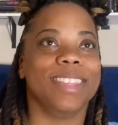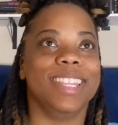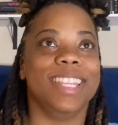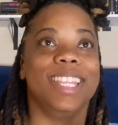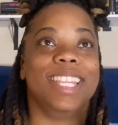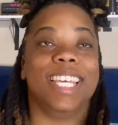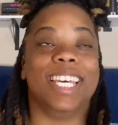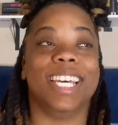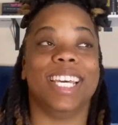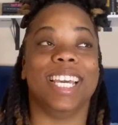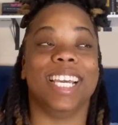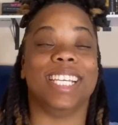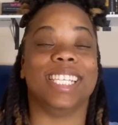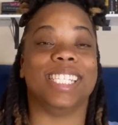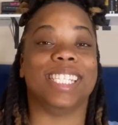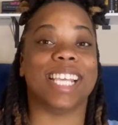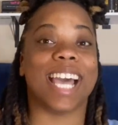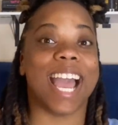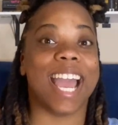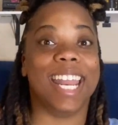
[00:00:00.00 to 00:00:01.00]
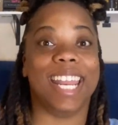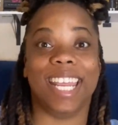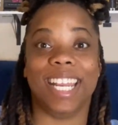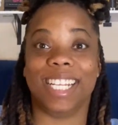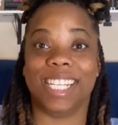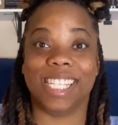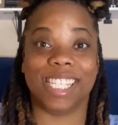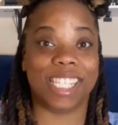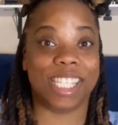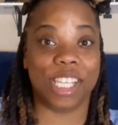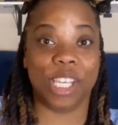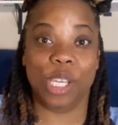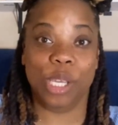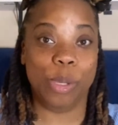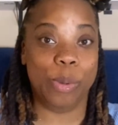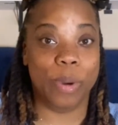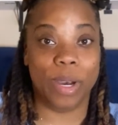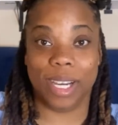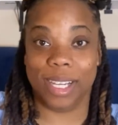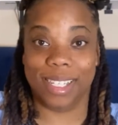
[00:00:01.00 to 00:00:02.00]
the excited to see
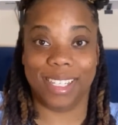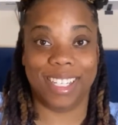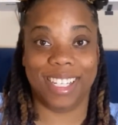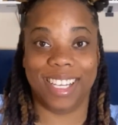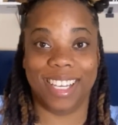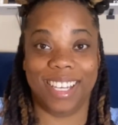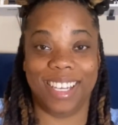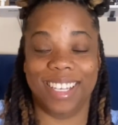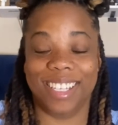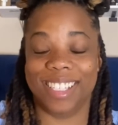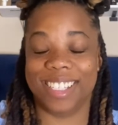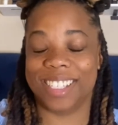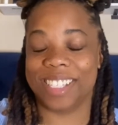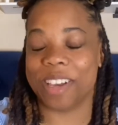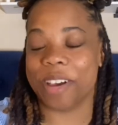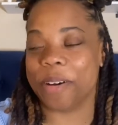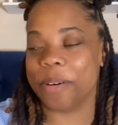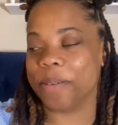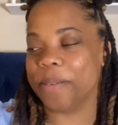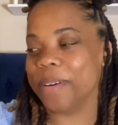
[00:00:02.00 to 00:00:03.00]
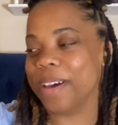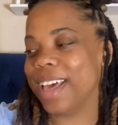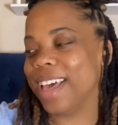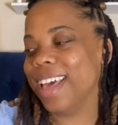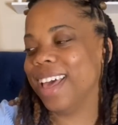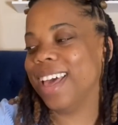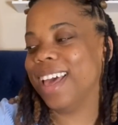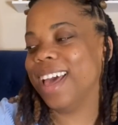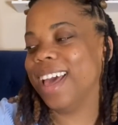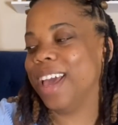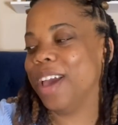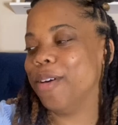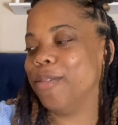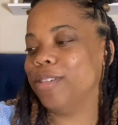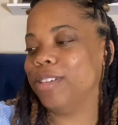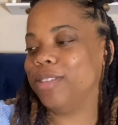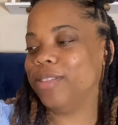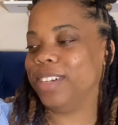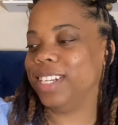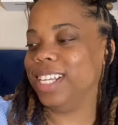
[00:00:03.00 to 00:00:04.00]
you auntie. So it
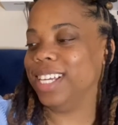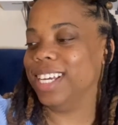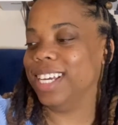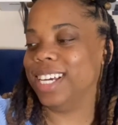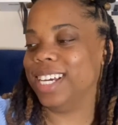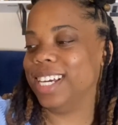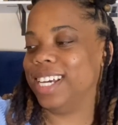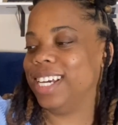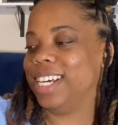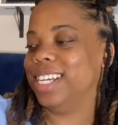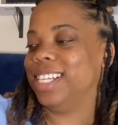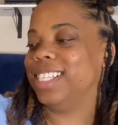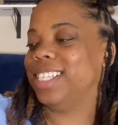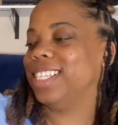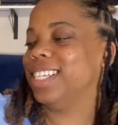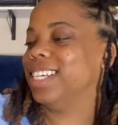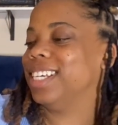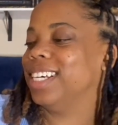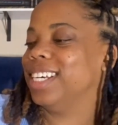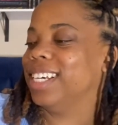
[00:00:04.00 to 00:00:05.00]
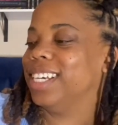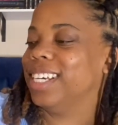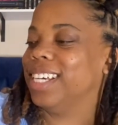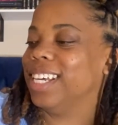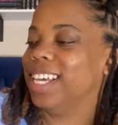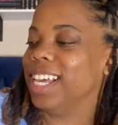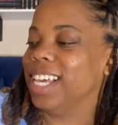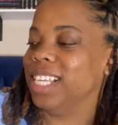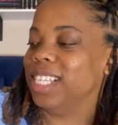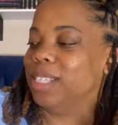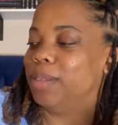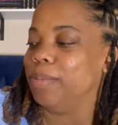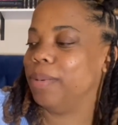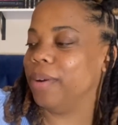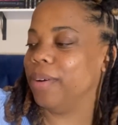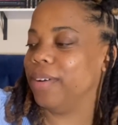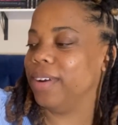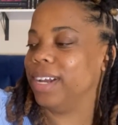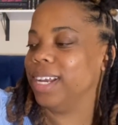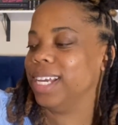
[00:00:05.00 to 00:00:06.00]
was really good to
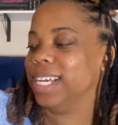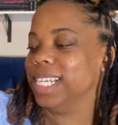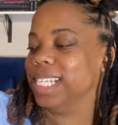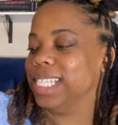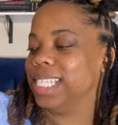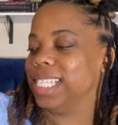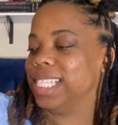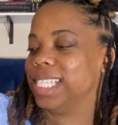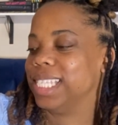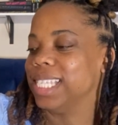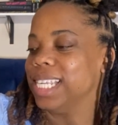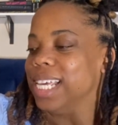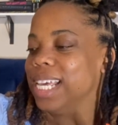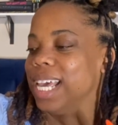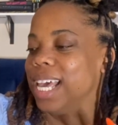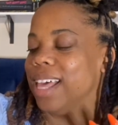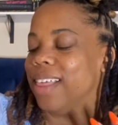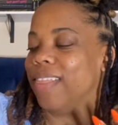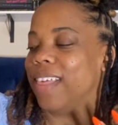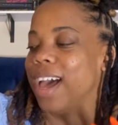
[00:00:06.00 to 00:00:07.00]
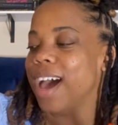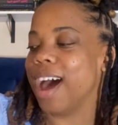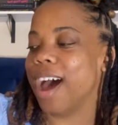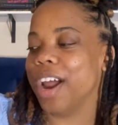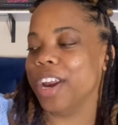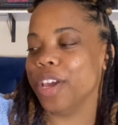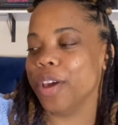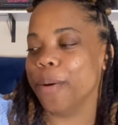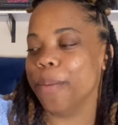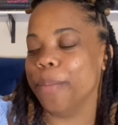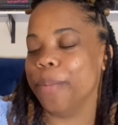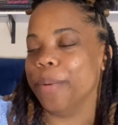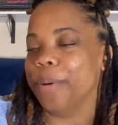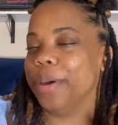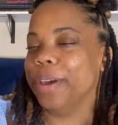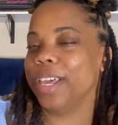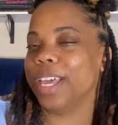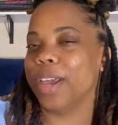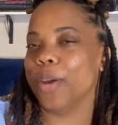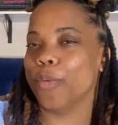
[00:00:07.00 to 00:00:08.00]
experience the
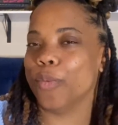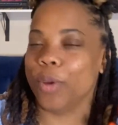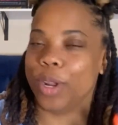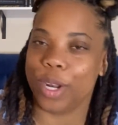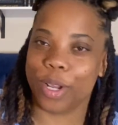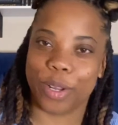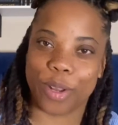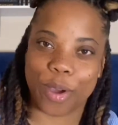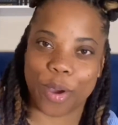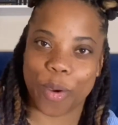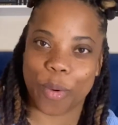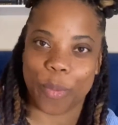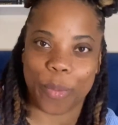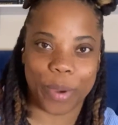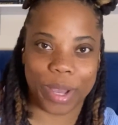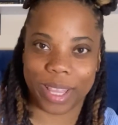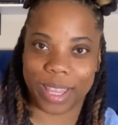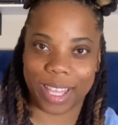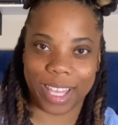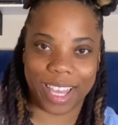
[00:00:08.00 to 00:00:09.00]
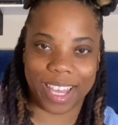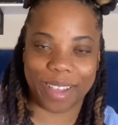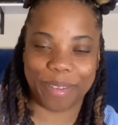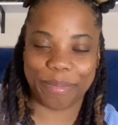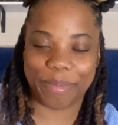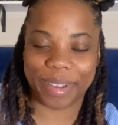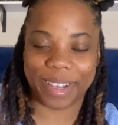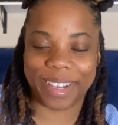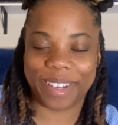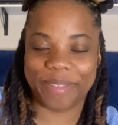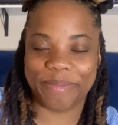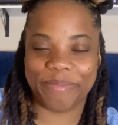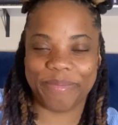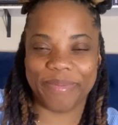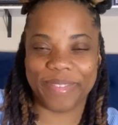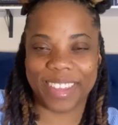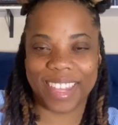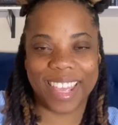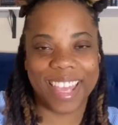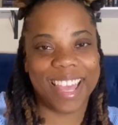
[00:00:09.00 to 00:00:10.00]
audiobook and read along with it. But
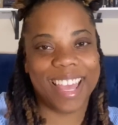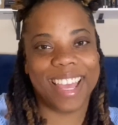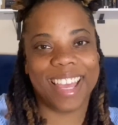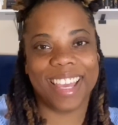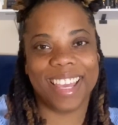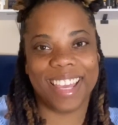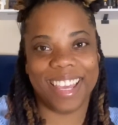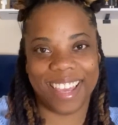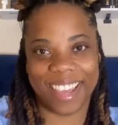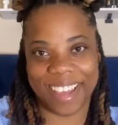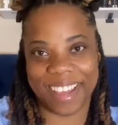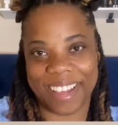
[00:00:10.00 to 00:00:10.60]
yeah.